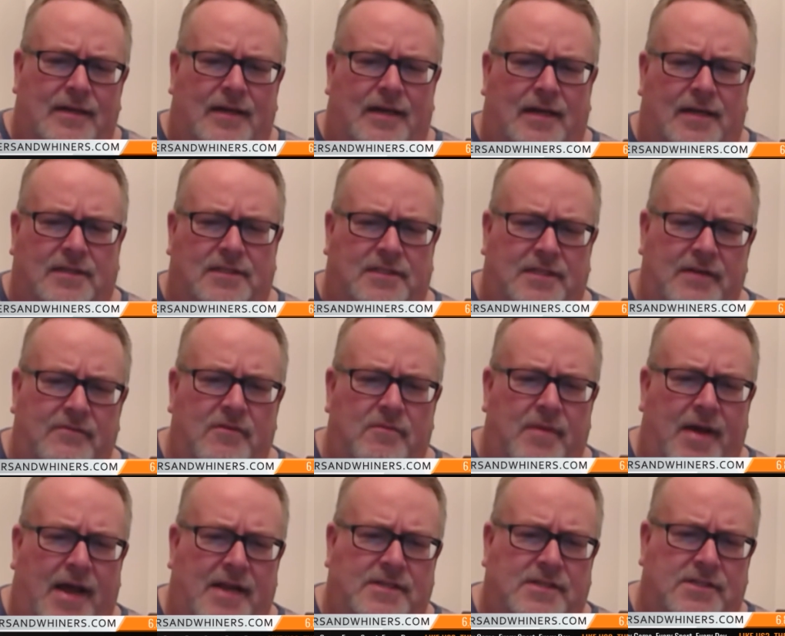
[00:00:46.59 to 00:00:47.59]
Uh, Steven
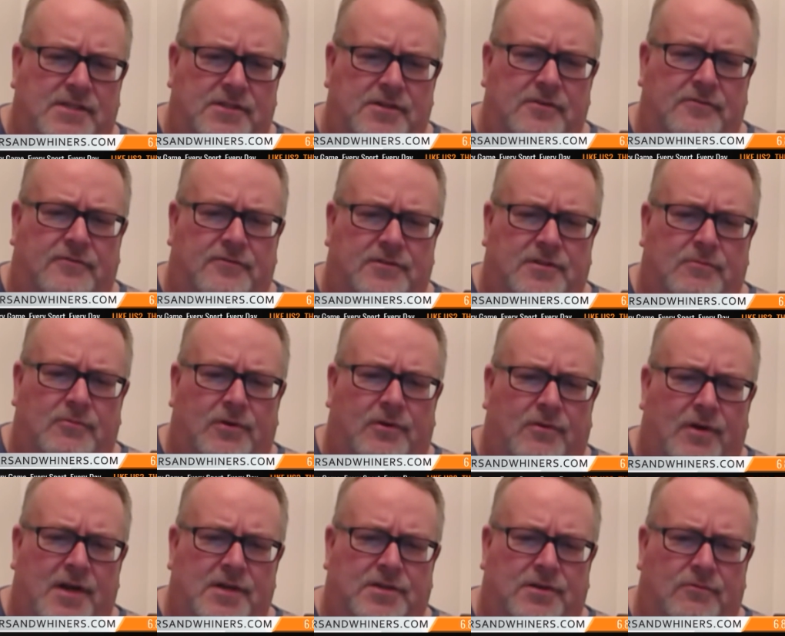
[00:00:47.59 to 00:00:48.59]
Matz is due for some
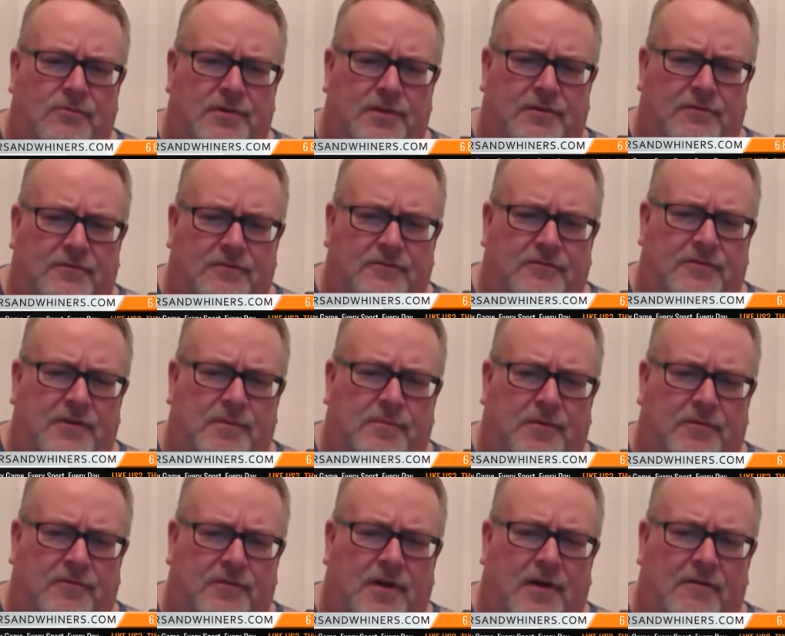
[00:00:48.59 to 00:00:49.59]
regression with a FIP
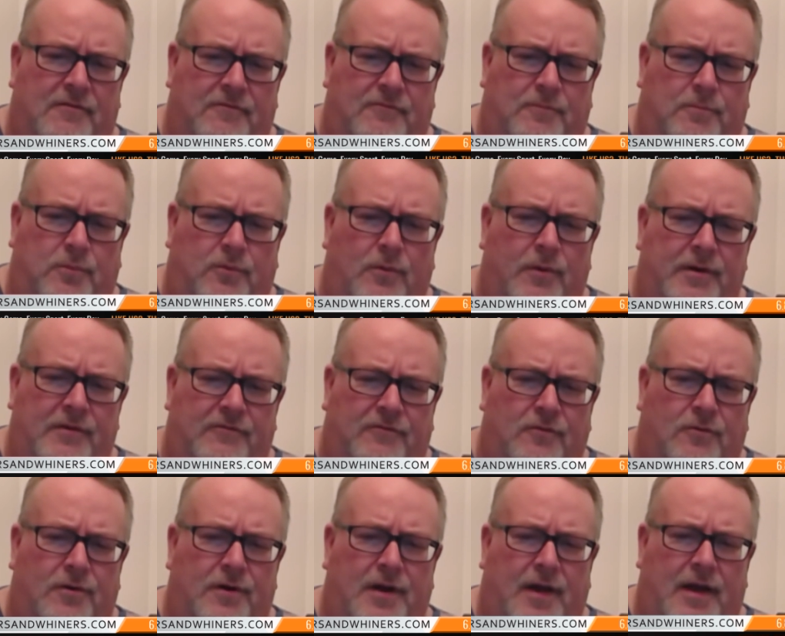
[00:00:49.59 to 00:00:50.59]
of uh,
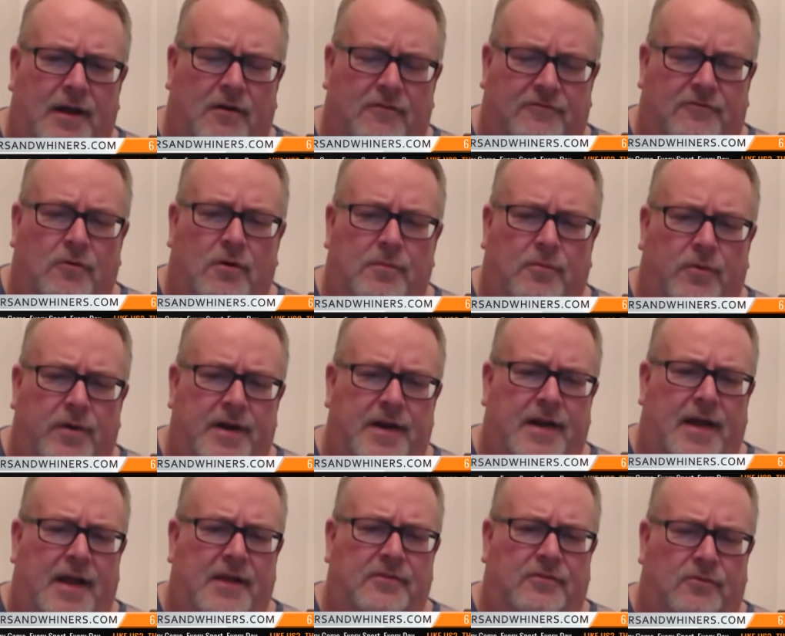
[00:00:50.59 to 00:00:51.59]
0.49,
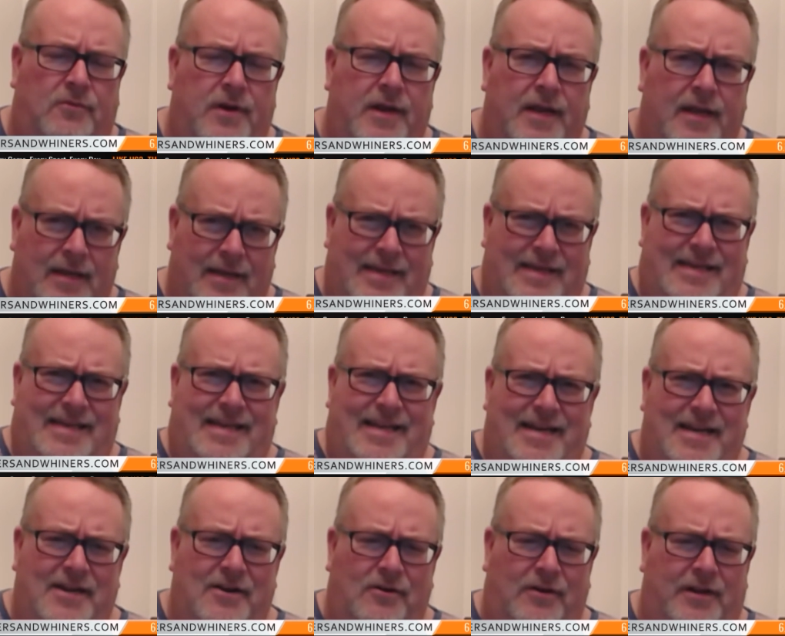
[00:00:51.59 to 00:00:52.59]
4.93,
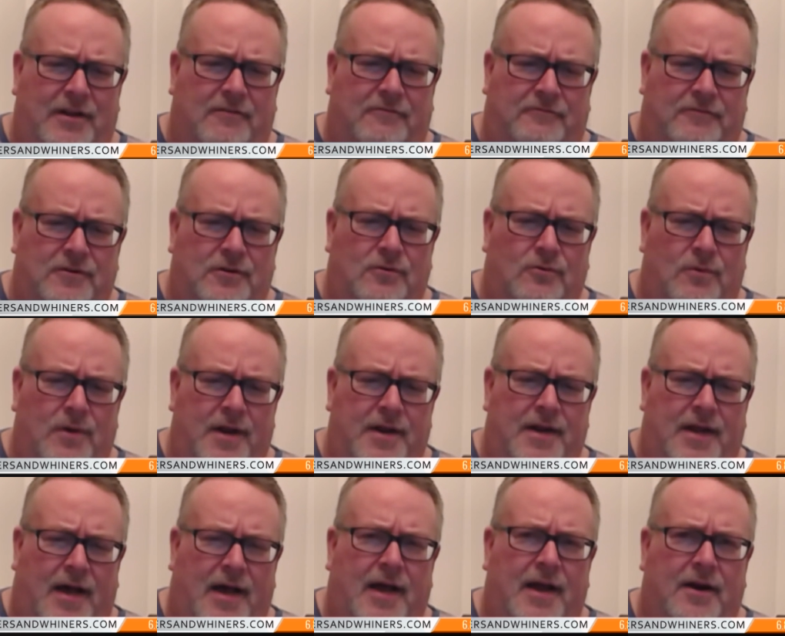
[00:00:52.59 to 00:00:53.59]
nearly a full run
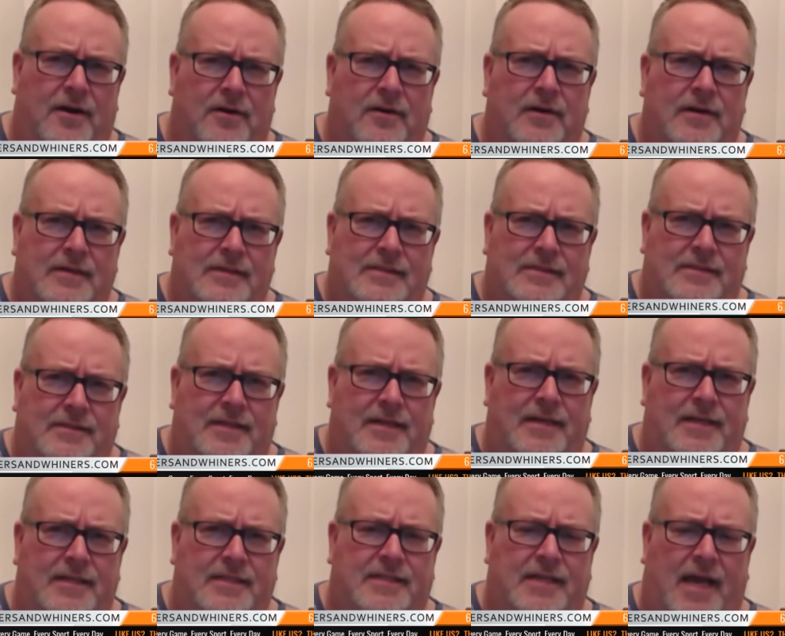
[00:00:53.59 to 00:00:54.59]
higher than
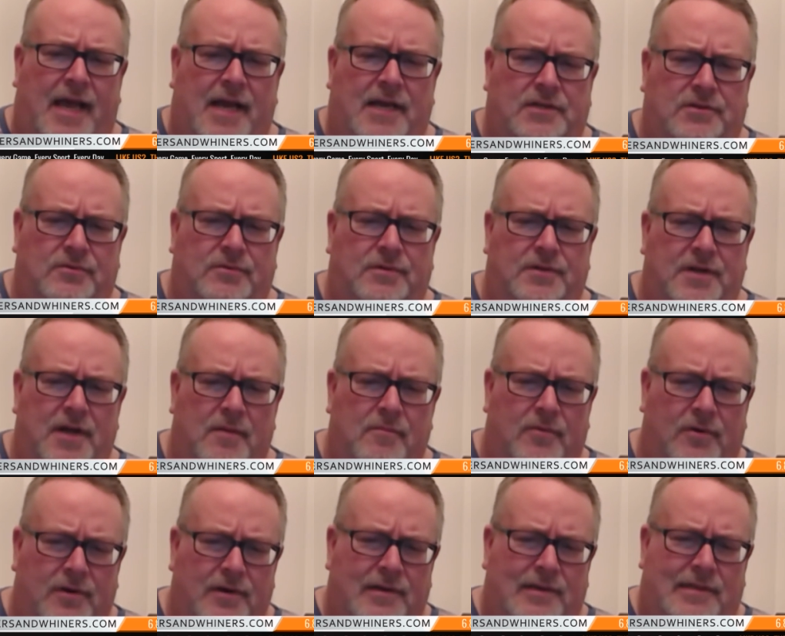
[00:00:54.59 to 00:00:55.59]
his actual
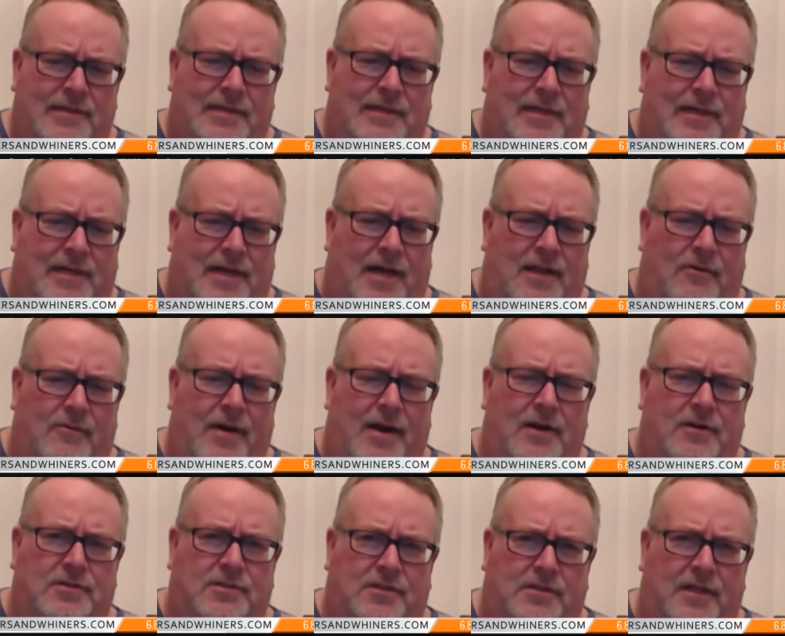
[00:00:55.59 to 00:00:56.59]
number.
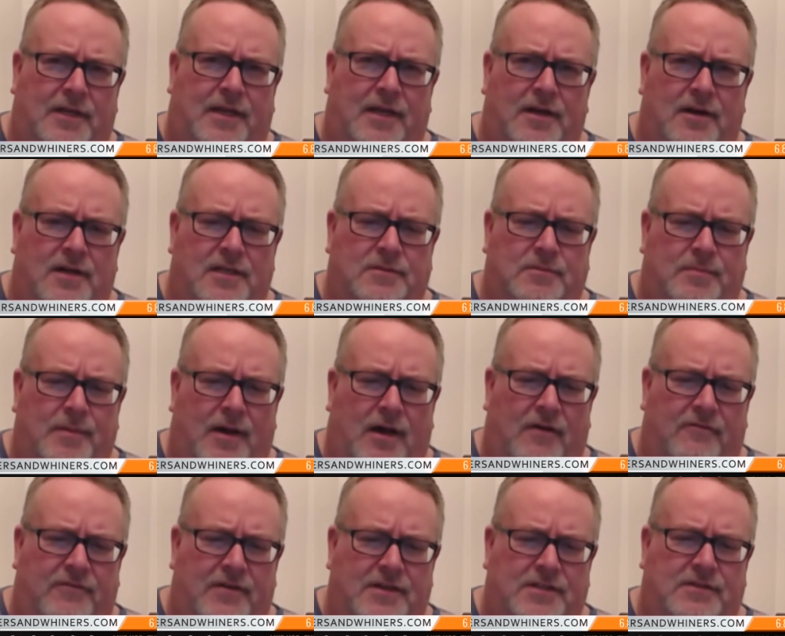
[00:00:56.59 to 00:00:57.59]
Colorado's clicking off
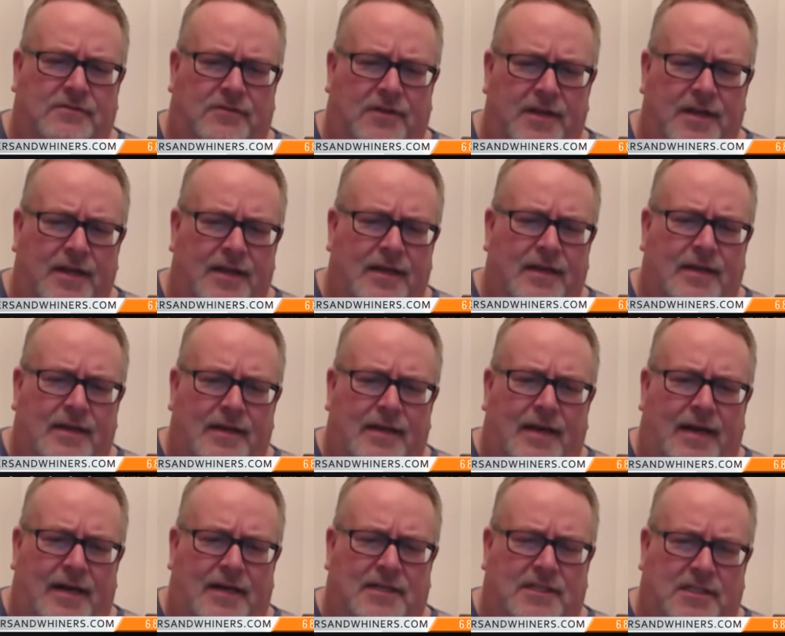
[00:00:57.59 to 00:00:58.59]
offensively
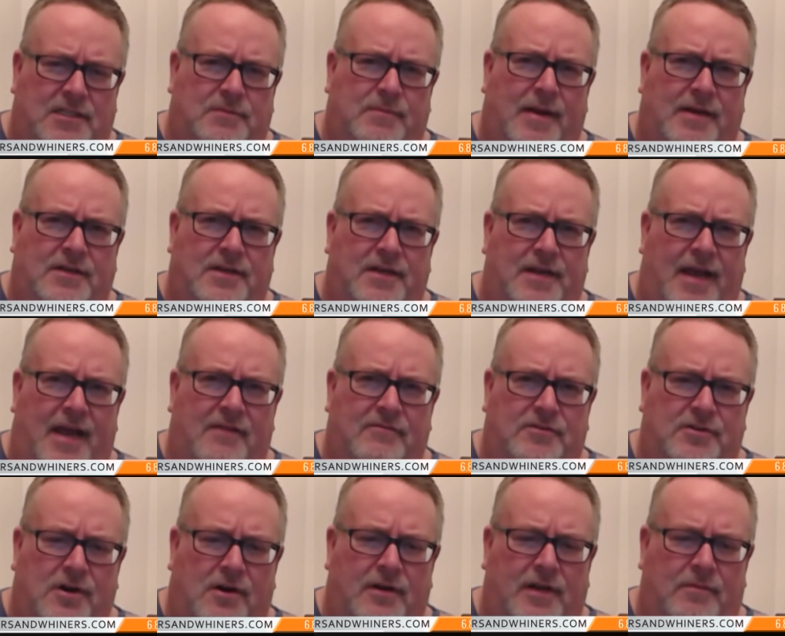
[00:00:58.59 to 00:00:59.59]
and is expected to have
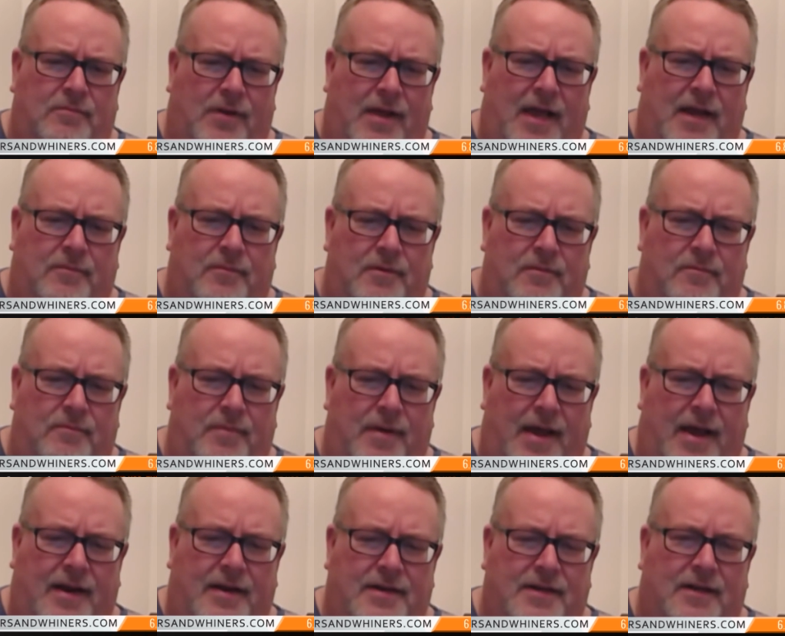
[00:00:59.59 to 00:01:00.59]
Charlie Blackmon
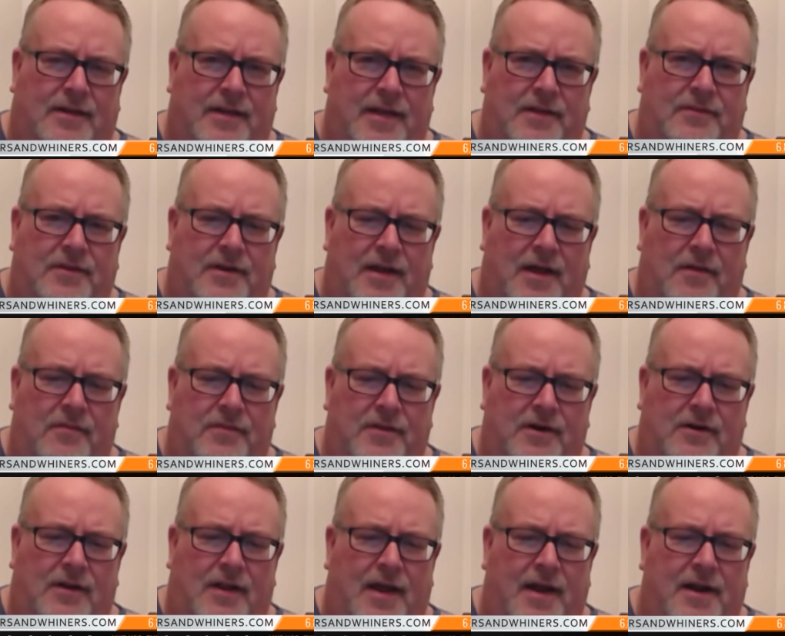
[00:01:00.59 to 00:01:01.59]
back to lengthen out
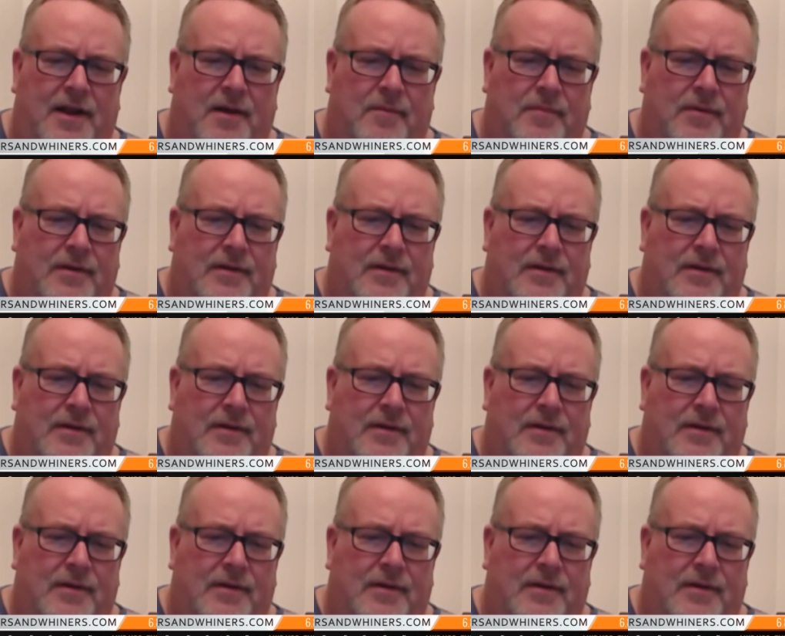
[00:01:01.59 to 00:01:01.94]
their lineup.